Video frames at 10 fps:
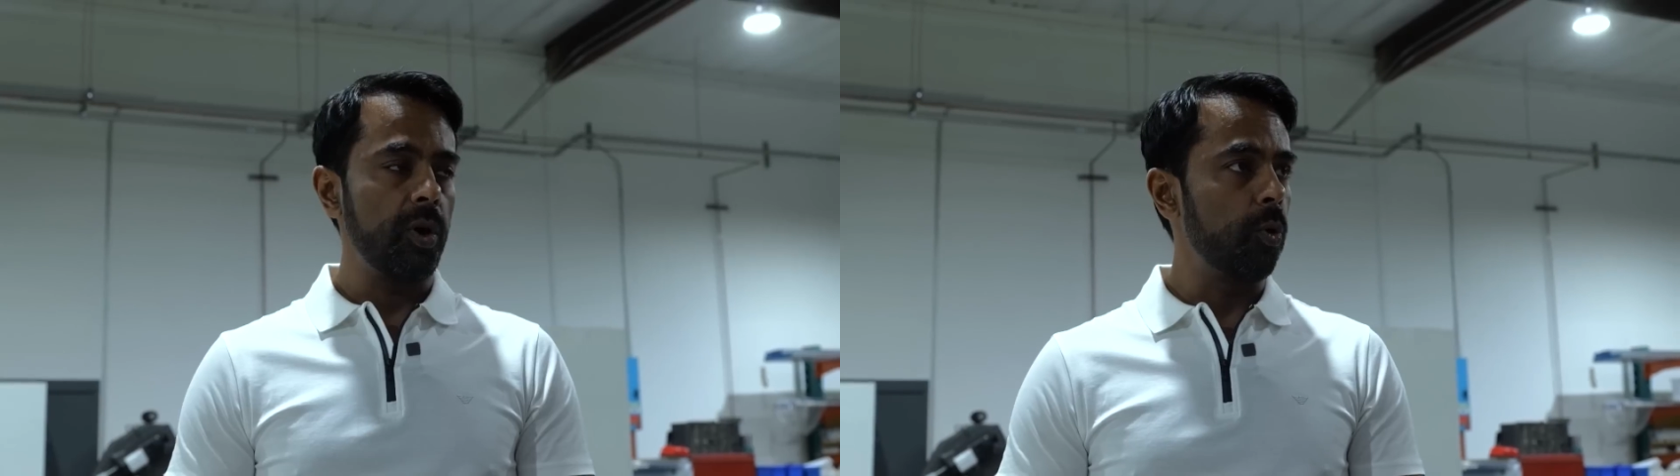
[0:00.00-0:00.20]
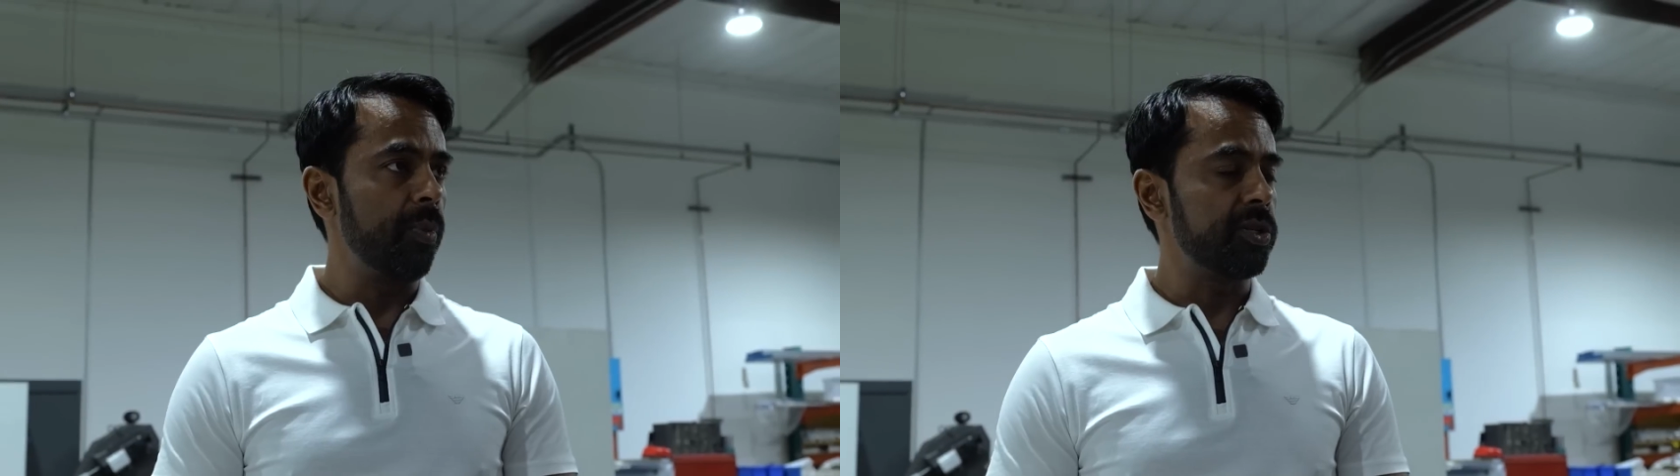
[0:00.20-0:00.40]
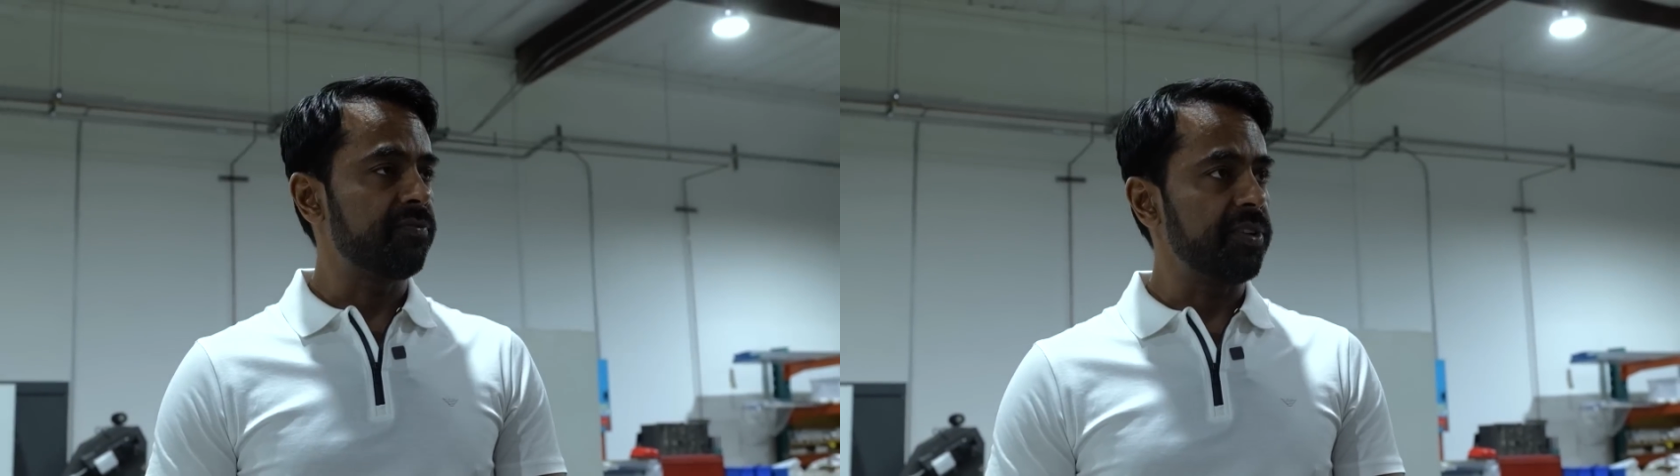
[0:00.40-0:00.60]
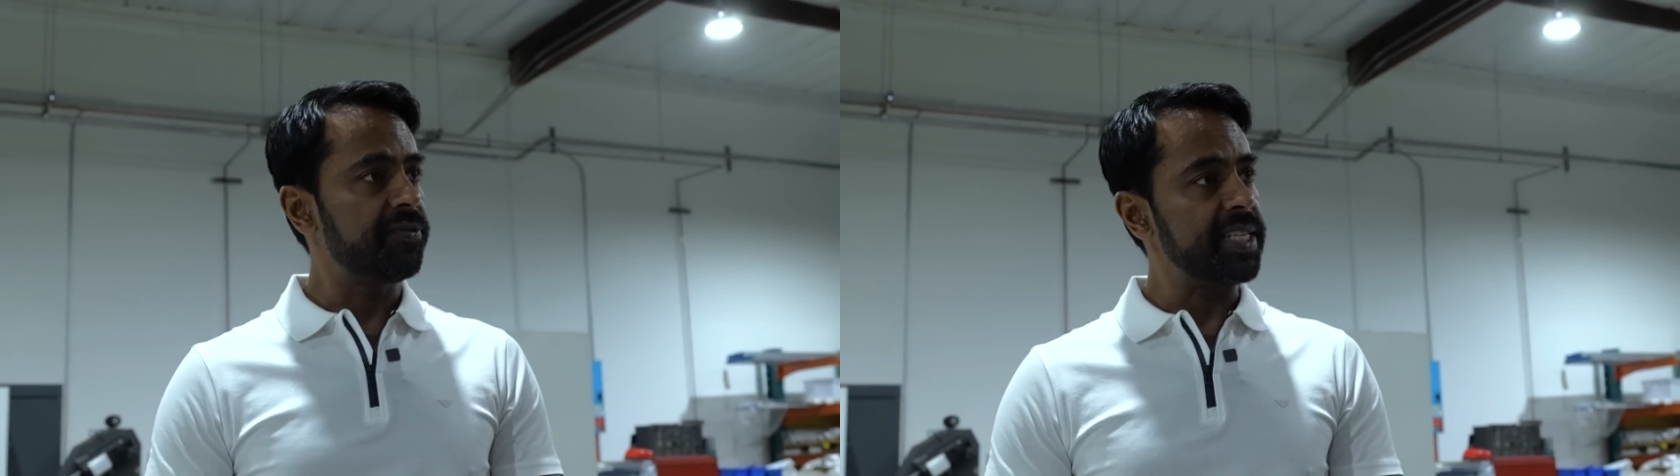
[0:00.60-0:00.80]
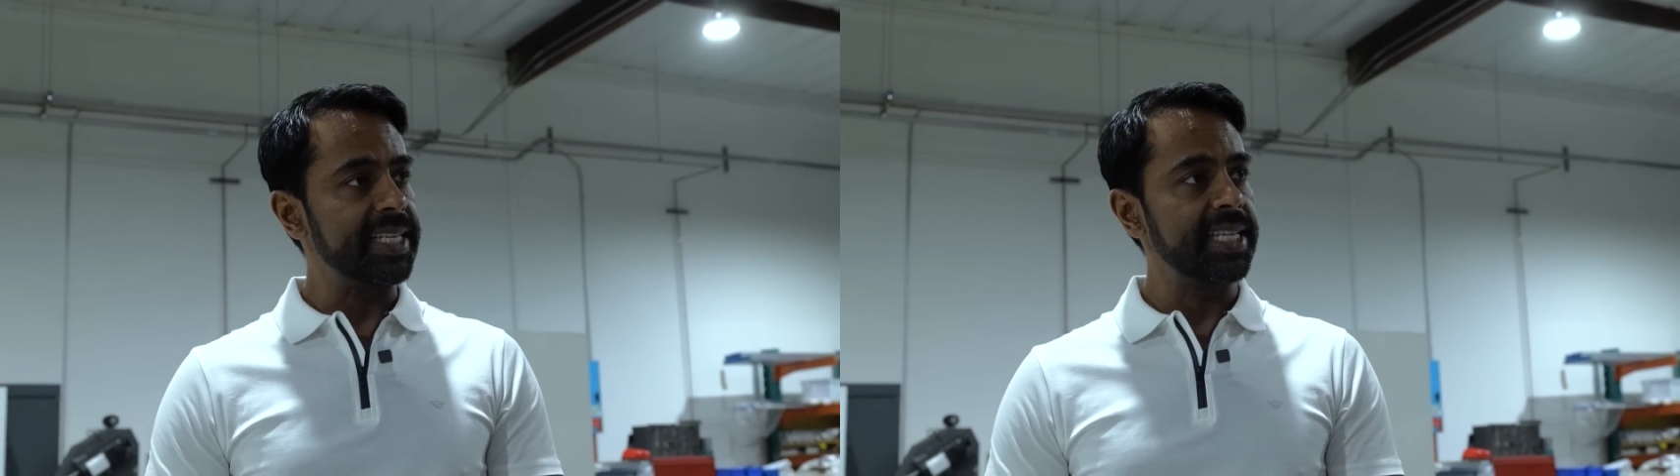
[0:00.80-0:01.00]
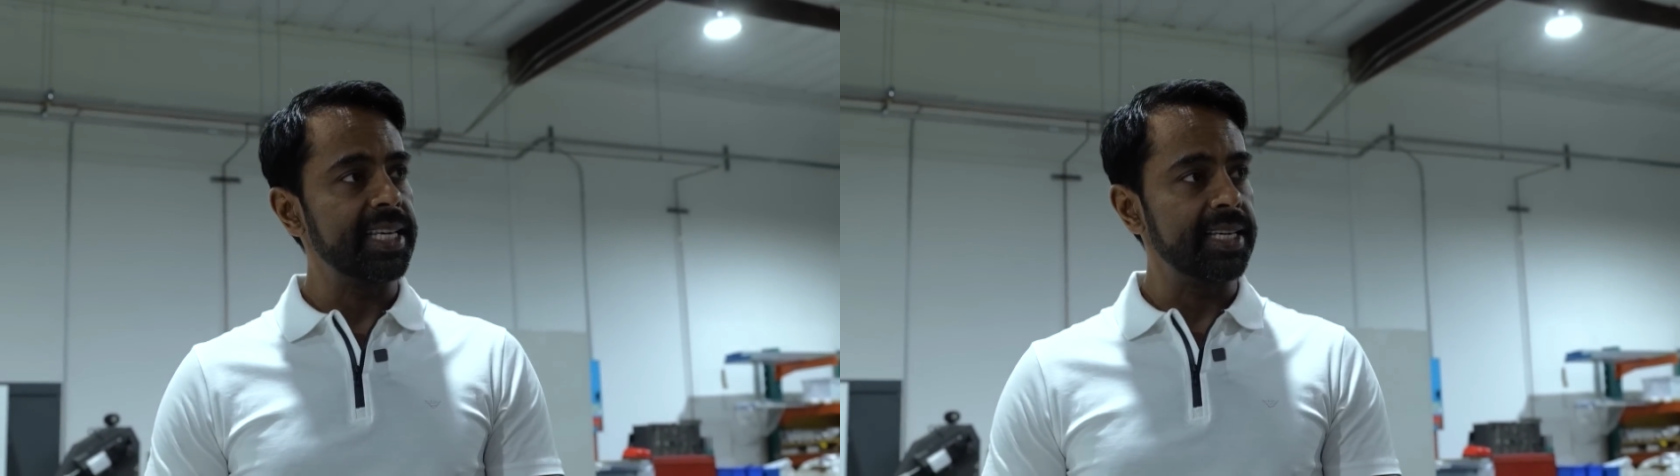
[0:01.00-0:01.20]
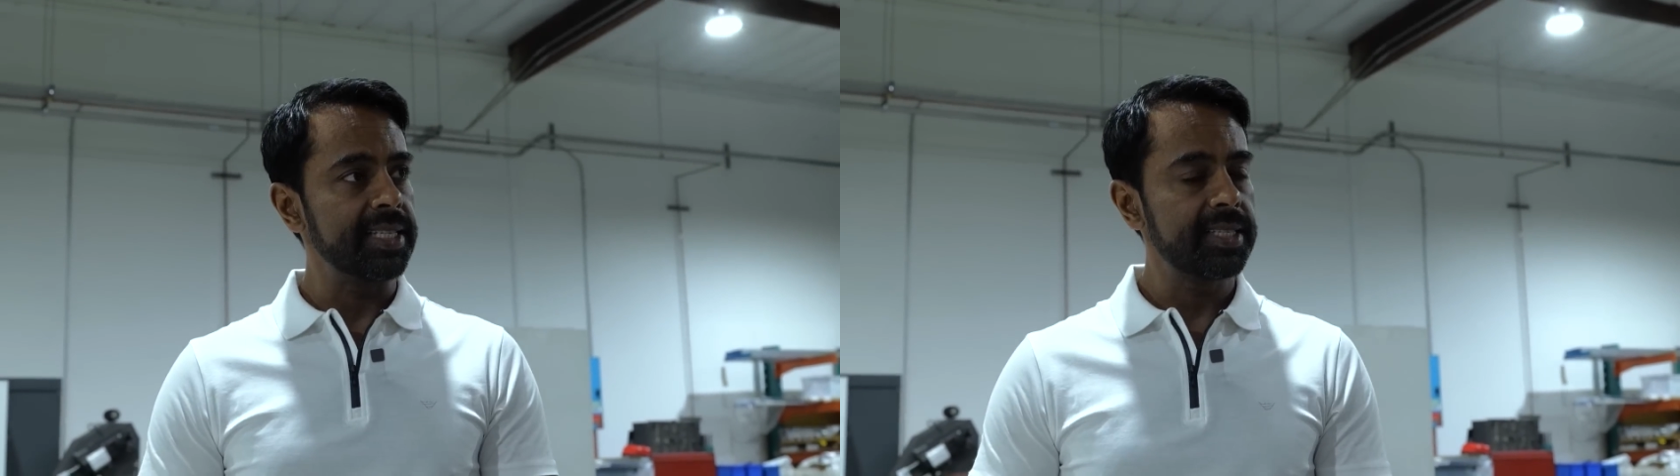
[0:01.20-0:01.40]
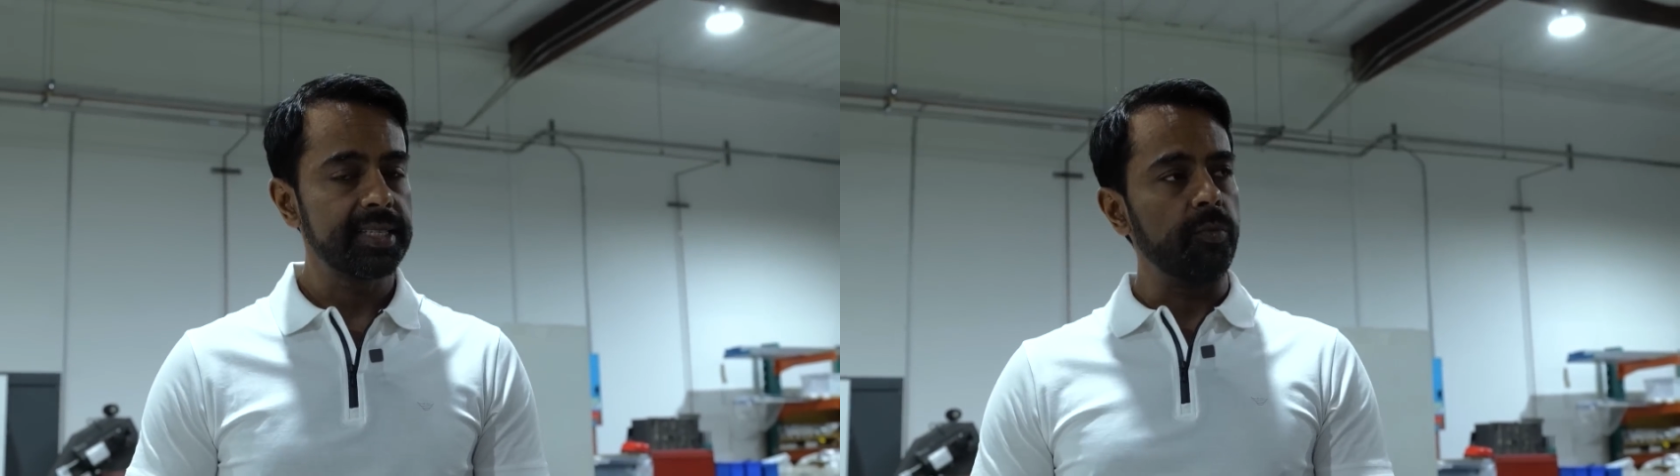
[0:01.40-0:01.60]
almost 15 years.